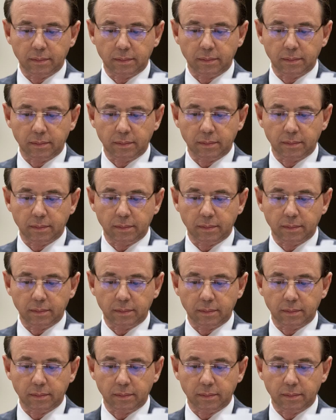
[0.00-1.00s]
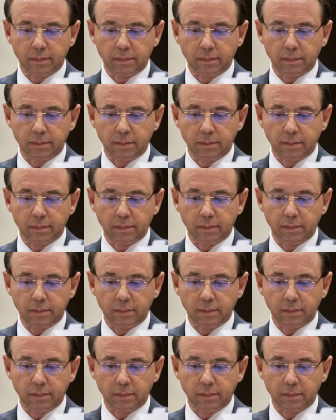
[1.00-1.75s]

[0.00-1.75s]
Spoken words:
No one is speaking in this clip.